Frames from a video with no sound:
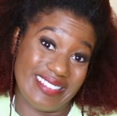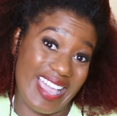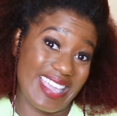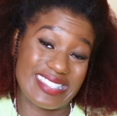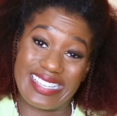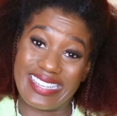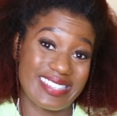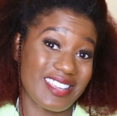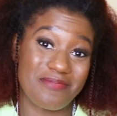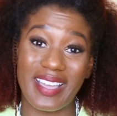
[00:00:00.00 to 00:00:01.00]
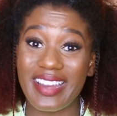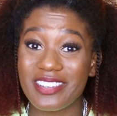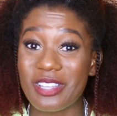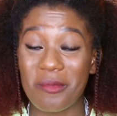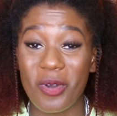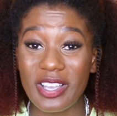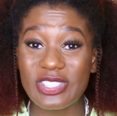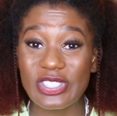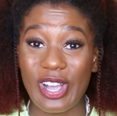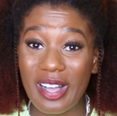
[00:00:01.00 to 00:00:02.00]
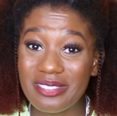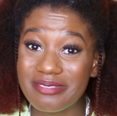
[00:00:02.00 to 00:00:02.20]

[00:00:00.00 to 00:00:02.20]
I guess it did give my hair some moisture.